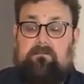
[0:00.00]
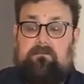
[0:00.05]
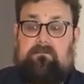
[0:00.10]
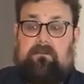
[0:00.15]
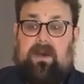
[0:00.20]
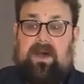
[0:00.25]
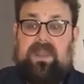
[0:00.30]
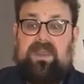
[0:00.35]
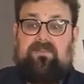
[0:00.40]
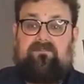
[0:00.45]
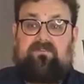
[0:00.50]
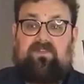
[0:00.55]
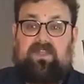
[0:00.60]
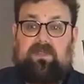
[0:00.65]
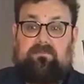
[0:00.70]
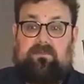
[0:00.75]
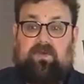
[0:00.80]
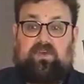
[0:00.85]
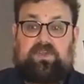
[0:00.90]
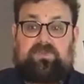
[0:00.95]
But for the
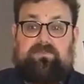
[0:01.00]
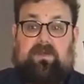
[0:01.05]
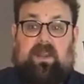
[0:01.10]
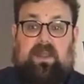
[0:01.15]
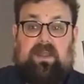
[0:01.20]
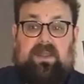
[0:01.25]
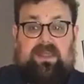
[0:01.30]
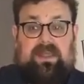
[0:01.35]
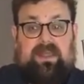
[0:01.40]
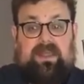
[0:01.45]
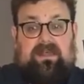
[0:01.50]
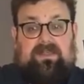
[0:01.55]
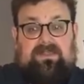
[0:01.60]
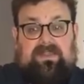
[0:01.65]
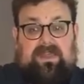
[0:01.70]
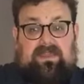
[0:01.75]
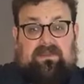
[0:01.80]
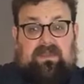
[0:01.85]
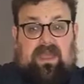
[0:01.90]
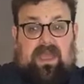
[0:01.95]
most part,
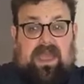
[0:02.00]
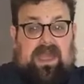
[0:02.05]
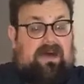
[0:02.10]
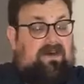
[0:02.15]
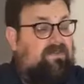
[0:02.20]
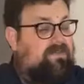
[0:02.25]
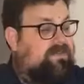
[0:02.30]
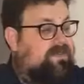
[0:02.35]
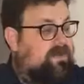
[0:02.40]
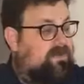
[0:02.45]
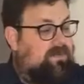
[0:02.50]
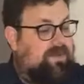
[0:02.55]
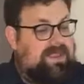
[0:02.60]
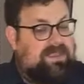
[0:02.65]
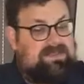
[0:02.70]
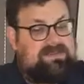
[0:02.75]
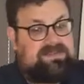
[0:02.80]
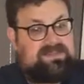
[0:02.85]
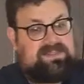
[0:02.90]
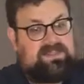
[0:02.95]
they held their
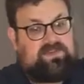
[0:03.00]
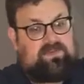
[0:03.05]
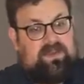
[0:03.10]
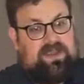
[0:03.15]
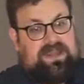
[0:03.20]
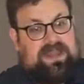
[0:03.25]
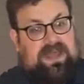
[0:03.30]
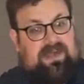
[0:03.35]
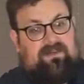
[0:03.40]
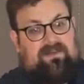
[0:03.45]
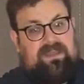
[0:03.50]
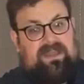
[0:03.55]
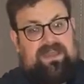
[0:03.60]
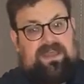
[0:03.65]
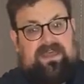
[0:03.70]
wings straight out